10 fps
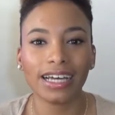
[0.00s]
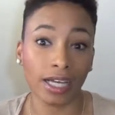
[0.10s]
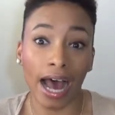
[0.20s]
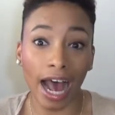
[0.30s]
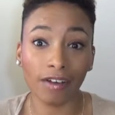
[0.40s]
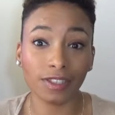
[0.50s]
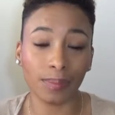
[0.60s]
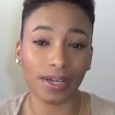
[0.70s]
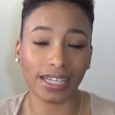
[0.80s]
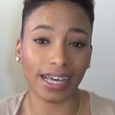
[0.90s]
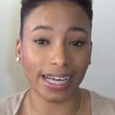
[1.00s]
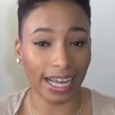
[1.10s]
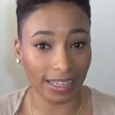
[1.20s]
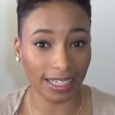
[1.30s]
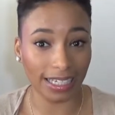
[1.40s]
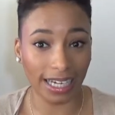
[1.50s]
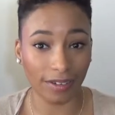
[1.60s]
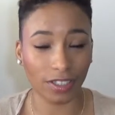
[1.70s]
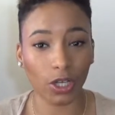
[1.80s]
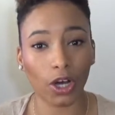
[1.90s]
to have somebody like Anthony
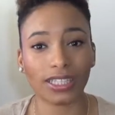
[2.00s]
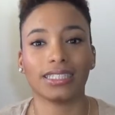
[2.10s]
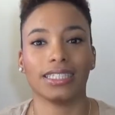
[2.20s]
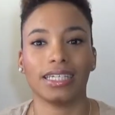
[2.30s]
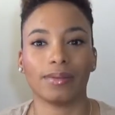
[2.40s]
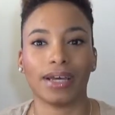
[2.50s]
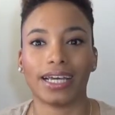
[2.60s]
Davis on the team,